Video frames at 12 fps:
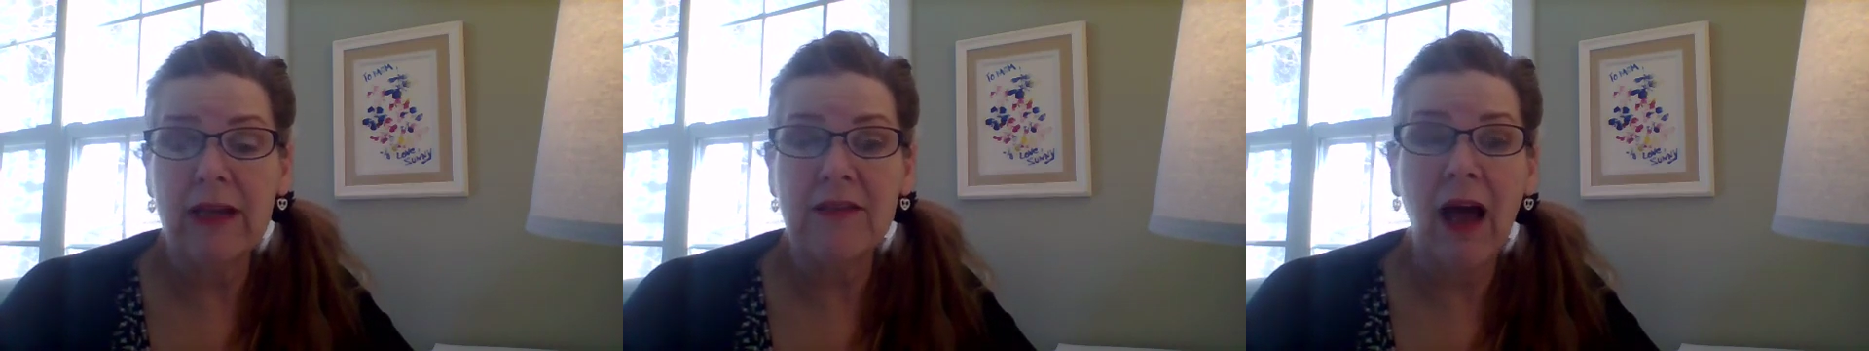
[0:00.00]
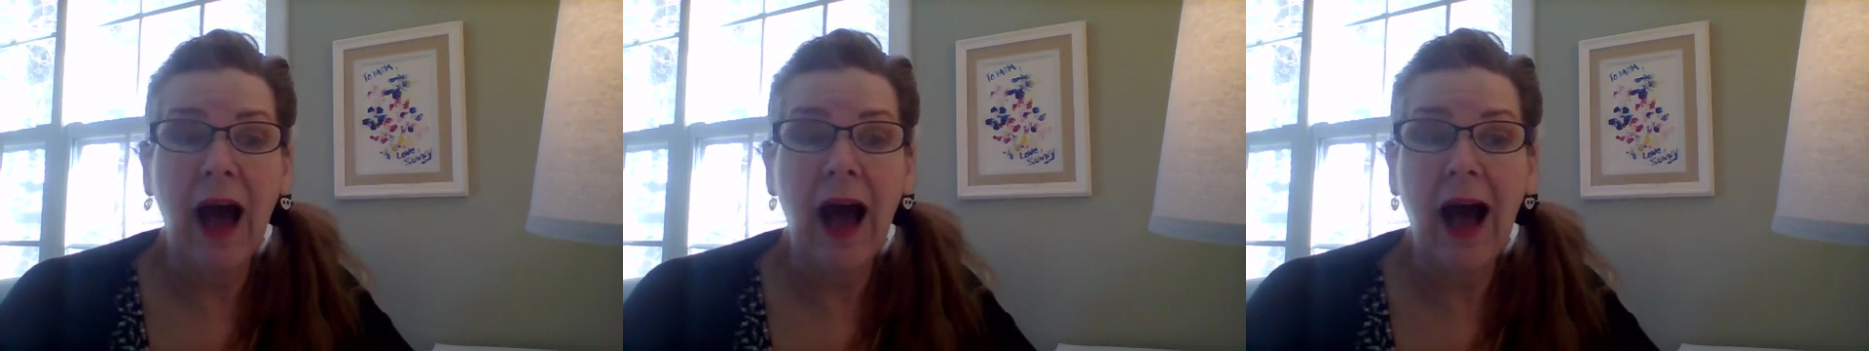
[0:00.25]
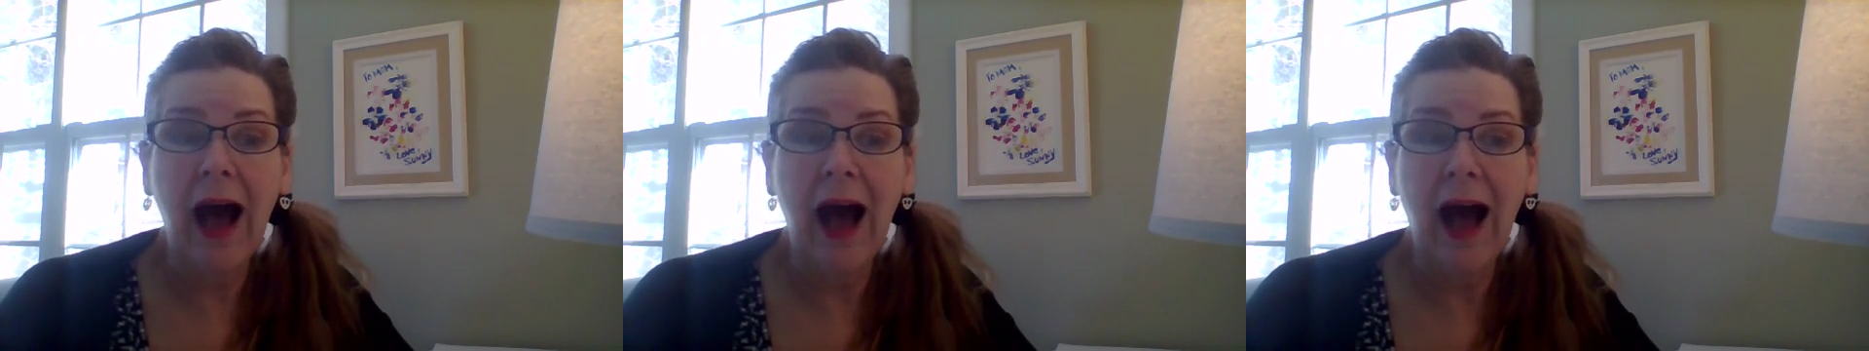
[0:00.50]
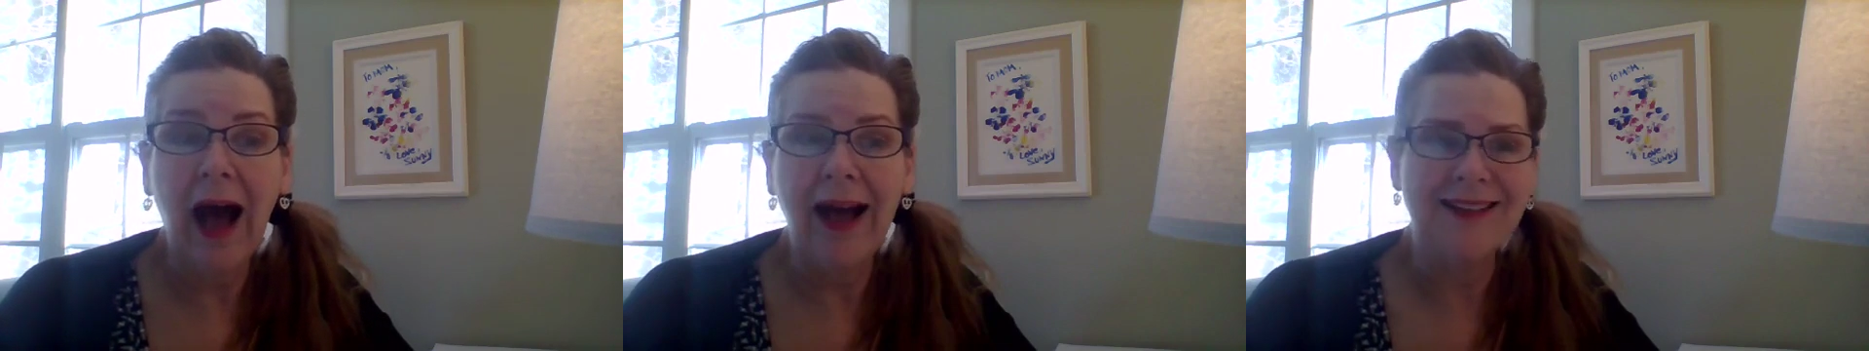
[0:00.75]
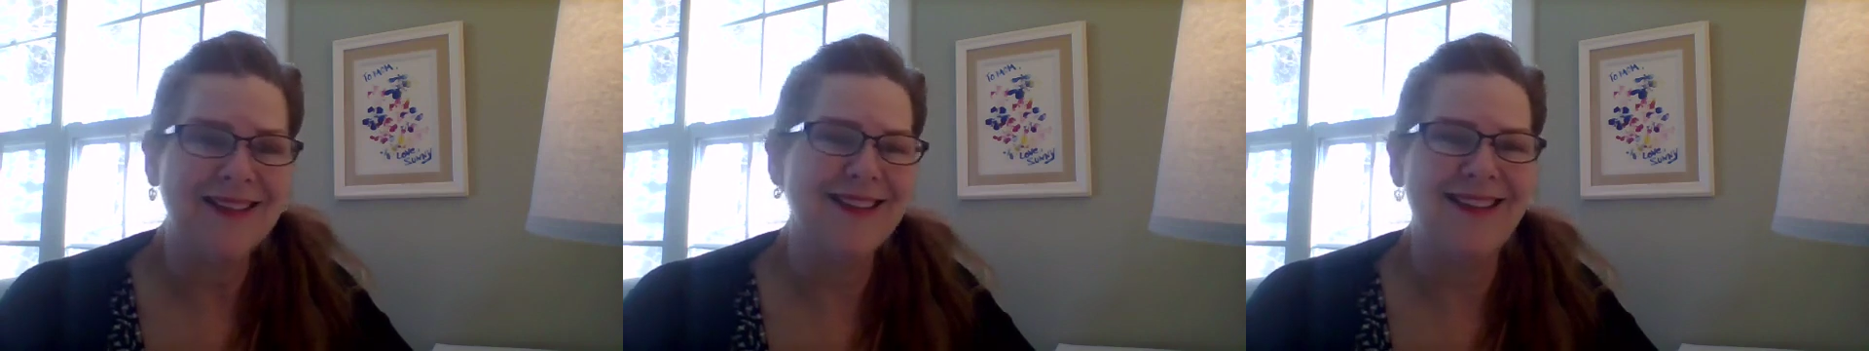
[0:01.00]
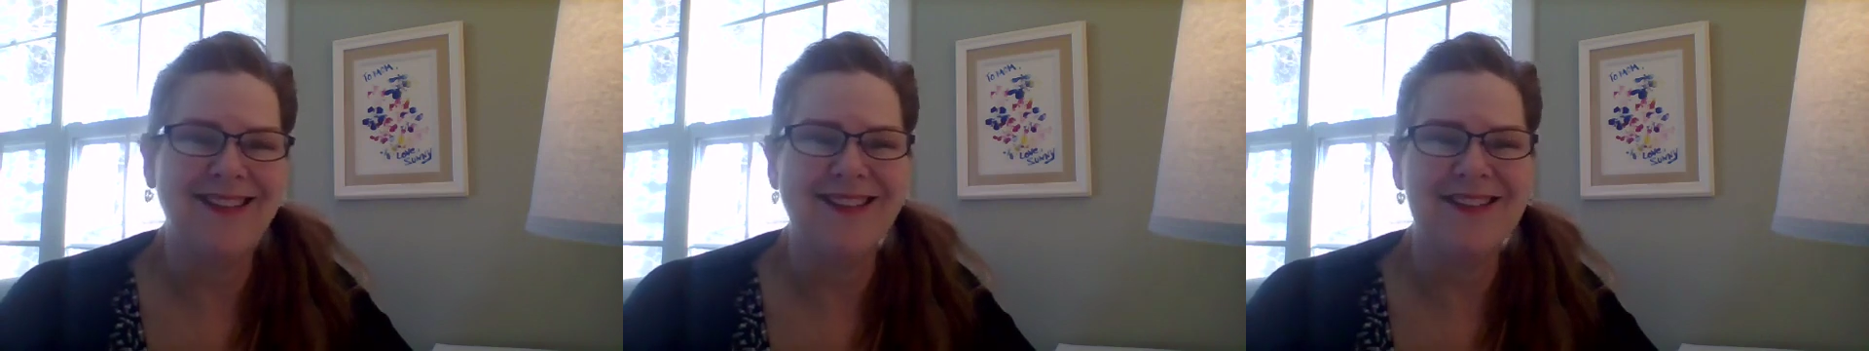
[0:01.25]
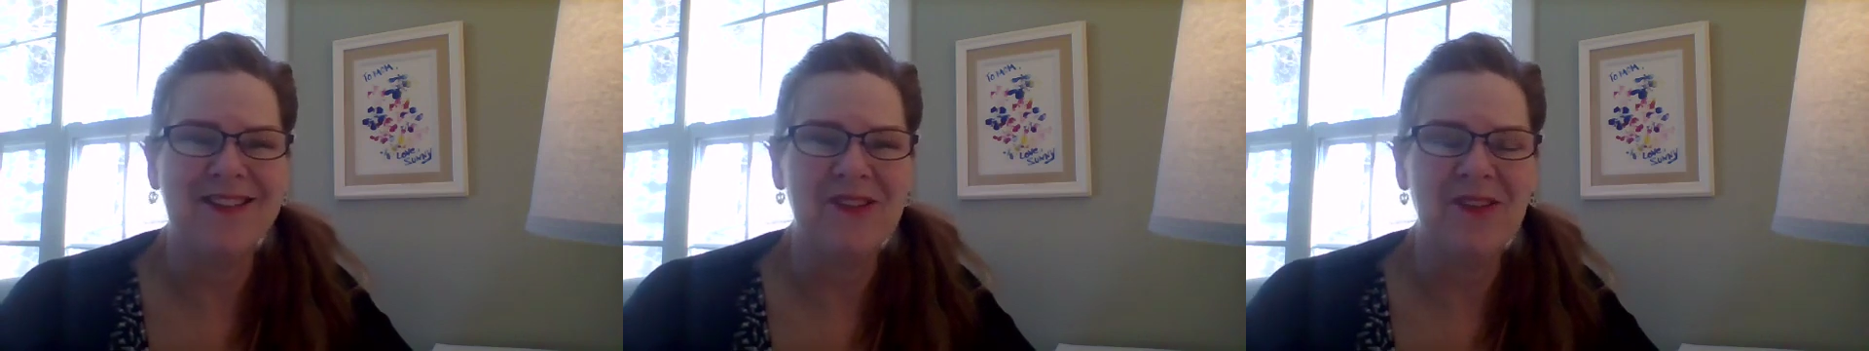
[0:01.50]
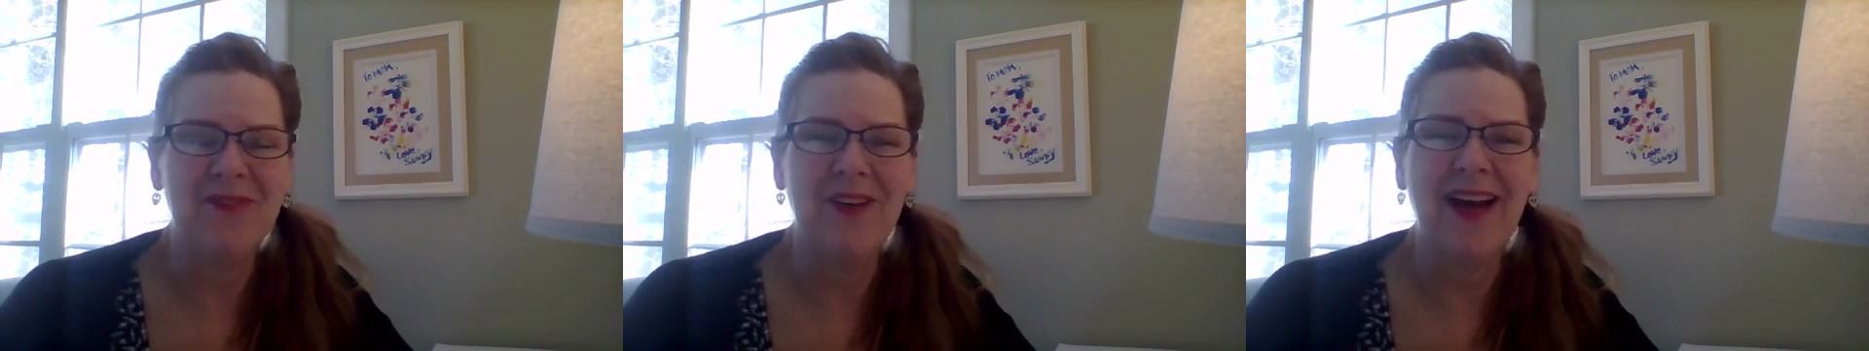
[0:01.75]
is AAHA
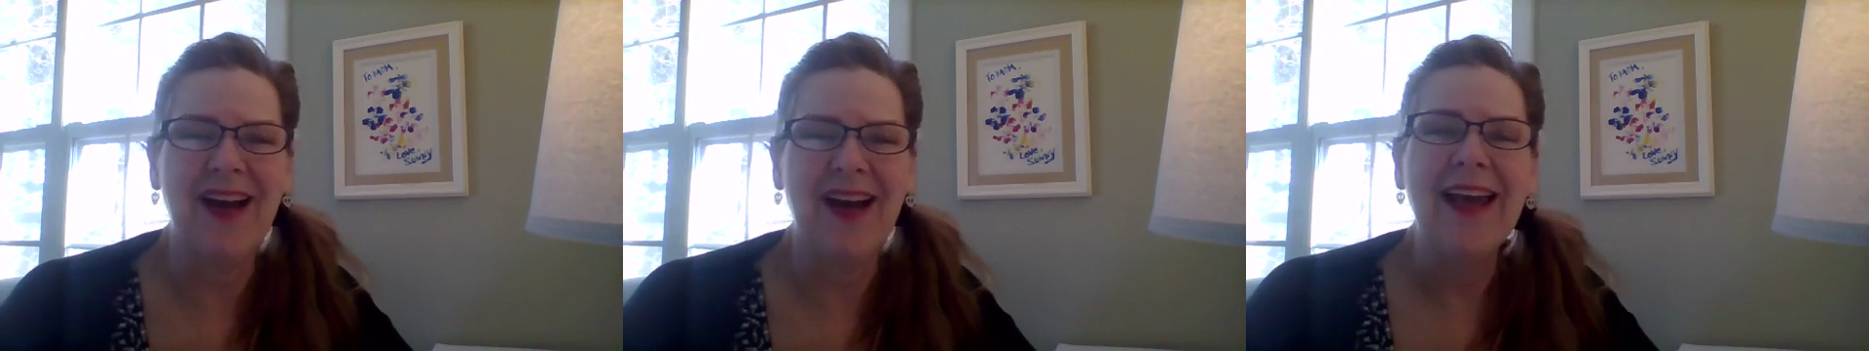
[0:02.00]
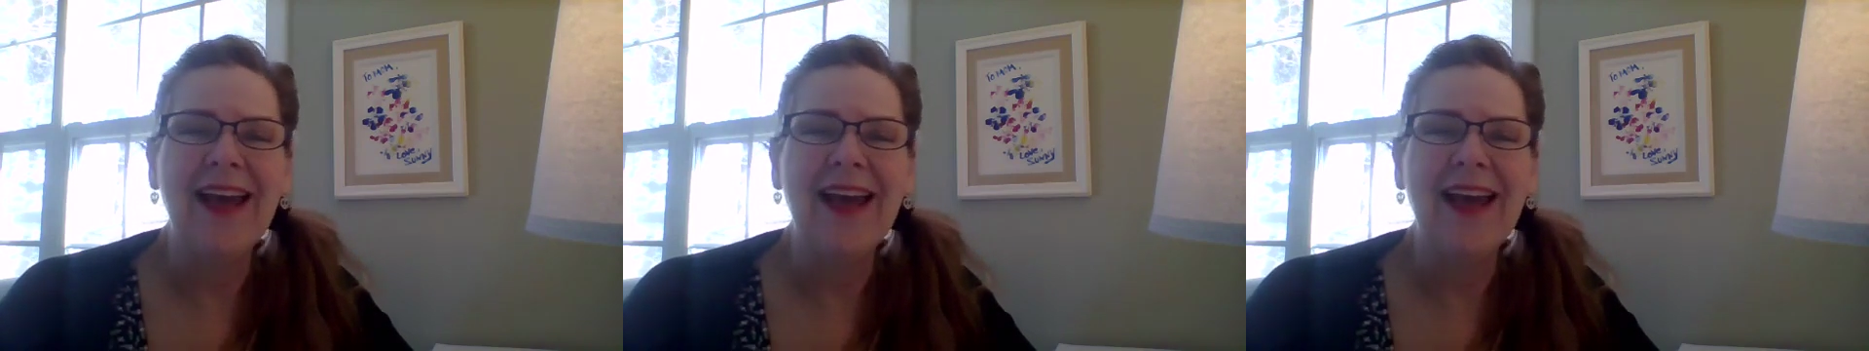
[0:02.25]
certified.